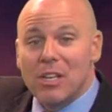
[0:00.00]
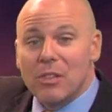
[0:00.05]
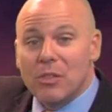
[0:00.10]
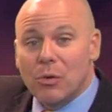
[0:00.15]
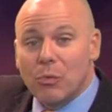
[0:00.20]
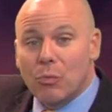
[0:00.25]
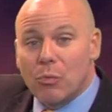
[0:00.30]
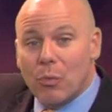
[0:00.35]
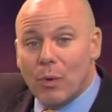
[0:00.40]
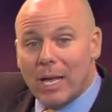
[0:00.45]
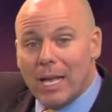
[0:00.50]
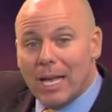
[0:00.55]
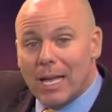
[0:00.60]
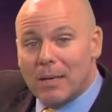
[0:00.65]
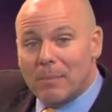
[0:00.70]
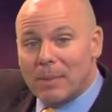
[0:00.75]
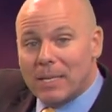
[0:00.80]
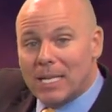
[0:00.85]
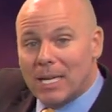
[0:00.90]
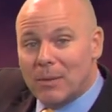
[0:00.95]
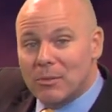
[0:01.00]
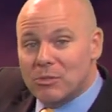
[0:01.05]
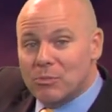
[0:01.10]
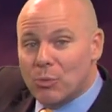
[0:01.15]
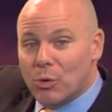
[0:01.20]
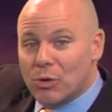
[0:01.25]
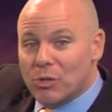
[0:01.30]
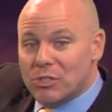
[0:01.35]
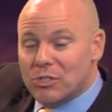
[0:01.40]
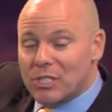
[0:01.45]
the wind becomes
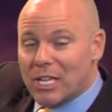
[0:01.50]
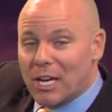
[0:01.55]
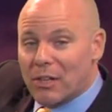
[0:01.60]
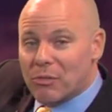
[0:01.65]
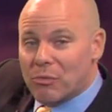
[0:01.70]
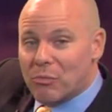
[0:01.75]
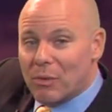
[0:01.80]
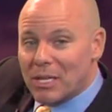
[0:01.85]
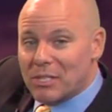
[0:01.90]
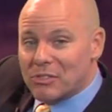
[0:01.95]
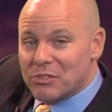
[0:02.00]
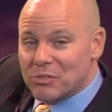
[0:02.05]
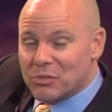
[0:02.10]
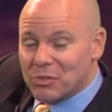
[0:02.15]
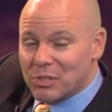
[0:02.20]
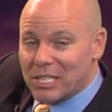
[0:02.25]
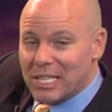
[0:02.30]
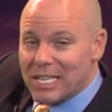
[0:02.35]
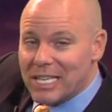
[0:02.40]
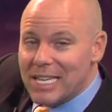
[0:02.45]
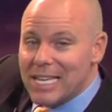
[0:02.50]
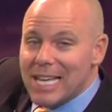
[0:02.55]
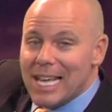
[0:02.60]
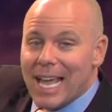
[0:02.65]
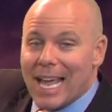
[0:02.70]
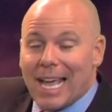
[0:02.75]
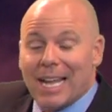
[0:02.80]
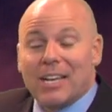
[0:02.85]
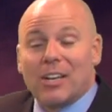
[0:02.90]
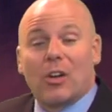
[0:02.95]
more southwesterly
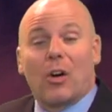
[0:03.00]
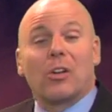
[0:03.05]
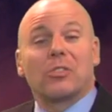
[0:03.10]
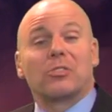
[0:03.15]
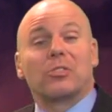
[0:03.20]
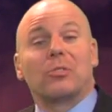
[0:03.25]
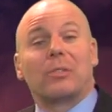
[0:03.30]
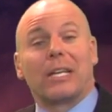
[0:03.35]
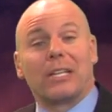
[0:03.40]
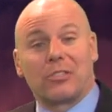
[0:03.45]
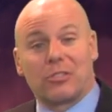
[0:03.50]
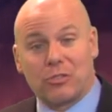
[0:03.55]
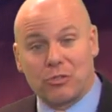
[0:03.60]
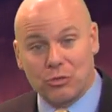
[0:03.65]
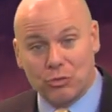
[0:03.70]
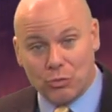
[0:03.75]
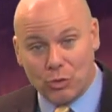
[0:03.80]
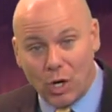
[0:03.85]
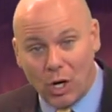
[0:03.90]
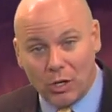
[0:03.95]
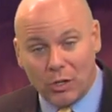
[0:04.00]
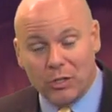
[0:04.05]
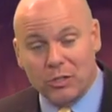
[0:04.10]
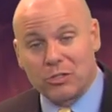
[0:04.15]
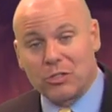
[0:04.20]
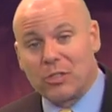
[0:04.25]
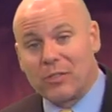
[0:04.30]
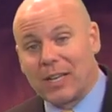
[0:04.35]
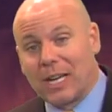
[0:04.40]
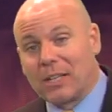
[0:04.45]
and it also gets stronger.
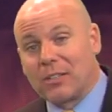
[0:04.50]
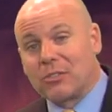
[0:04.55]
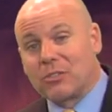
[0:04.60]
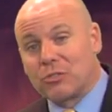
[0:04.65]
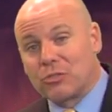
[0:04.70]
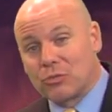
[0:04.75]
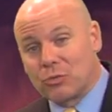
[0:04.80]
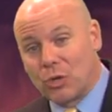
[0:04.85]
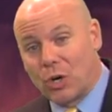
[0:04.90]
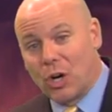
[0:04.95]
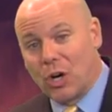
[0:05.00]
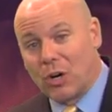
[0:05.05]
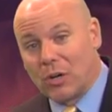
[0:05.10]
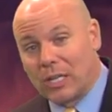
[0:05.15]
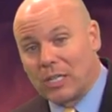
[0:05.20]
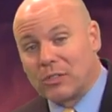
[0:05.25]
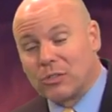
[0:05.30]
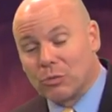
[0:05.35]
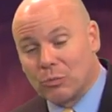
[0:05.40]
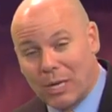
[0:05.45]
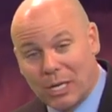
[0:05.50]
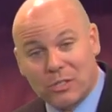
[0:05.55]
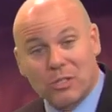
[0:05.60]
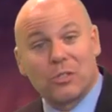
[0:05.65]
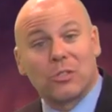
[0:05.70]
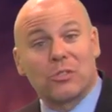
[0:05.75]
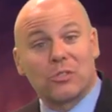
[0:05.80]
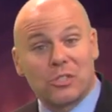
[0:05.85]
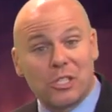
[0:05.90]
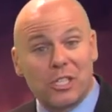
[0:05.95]
So you've got strong
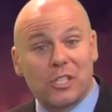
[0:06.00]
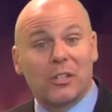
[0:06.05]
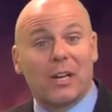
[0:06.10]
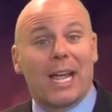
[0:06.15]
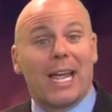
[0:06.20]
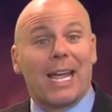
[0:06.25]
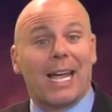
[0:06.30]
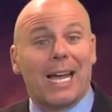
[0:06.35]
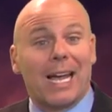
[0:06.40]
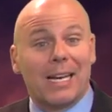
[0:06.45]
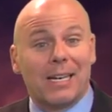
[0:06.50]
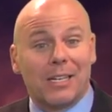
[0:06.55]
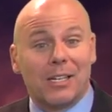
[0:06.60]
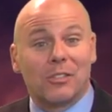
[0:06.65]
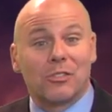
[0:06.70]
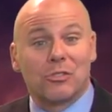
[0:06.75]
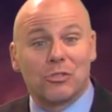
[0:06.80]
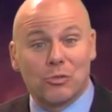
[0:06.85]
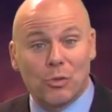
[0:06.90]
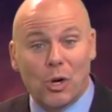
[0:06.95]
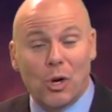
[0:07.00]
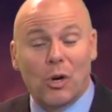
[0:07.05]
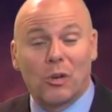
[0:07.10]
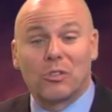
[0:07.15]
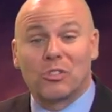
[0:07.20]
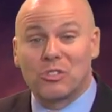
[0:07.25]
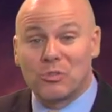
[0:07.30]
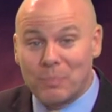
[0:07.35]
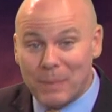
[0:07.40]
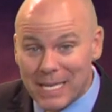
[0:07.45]
directional shear and strong
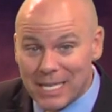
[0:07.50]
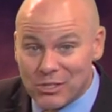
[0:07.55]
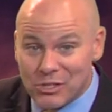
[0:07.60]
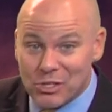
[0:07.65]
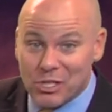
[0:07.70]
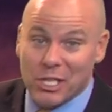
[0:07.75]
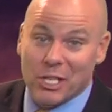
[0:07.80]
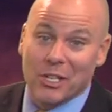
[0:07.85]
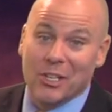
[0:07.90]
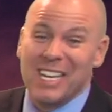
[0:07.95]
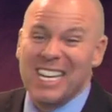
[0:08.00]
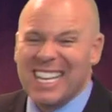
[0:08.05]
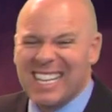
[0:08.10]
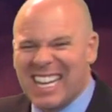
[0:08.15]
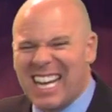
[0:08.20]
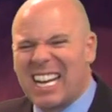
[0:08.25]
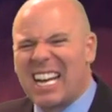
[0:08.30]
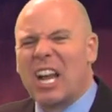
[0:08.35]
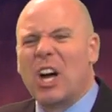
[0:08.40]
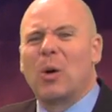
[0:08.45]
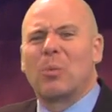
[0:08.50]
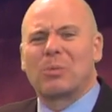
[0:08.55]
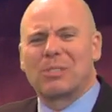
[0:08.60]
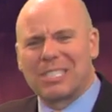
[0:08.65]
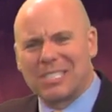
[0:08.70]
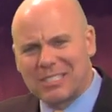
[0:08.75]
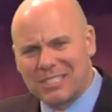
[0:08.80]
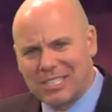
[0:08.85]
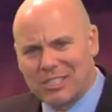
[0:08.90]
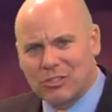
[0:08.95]
speed shear. That helps
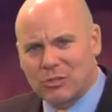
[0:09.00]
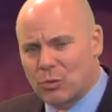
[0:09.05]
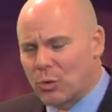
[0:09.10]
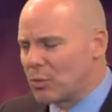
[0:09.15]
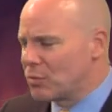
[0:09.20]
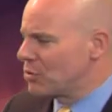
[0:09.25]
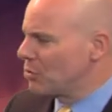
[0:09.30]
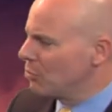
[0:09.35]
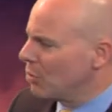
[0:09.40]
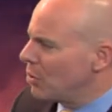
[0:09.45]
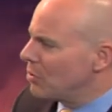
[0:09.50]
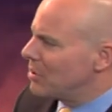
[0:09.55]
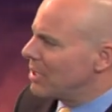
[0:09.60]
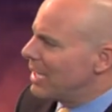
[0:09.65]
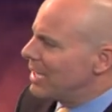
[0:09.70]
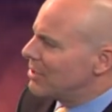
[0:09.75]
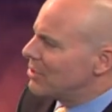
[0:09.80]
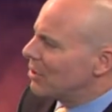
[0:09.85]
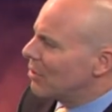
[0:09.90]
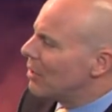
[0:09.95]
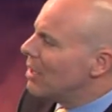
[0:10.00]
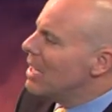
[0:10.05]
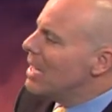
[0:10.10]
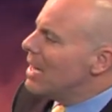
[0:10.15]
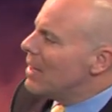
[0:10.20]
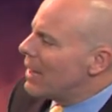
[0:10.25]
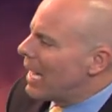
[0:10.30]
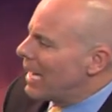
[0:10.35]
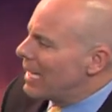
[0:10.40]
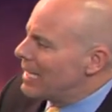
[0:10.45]
get these storms rotate. So
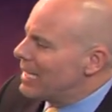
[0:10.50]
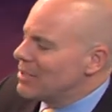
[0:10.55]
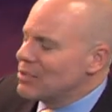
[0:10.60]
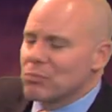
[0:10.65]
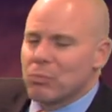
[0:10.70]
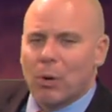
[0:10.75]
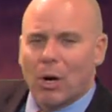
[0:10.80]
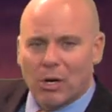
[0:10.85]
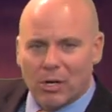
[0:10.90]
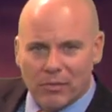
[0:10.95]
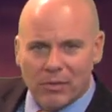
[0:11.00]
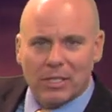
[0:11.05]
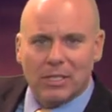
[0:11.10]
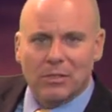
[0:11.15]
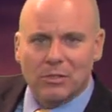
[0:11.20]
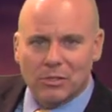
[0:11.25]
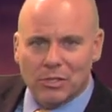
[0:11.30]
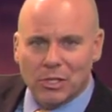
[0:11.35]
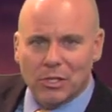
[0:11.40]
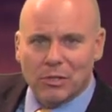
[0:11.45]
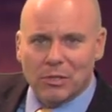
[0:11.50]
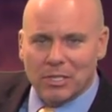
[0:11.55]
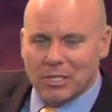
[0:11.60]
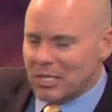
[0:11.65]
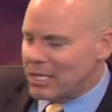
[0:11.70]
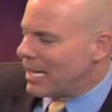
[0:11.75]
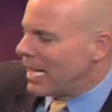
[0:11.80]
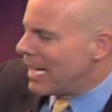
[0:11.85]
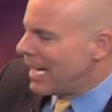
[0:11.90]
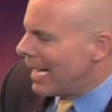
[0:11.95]
that is part of the concern
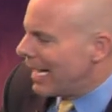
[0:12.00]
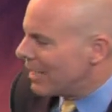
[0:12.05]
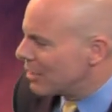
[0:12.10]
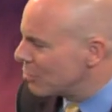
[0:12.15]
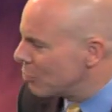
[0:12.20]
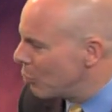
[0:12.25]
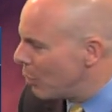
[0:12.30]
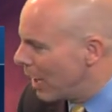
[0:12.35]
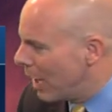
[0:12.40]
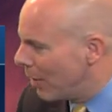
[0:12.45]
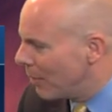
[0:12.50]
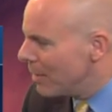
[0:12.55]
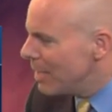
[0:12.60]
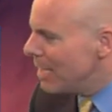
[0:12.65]
today as well.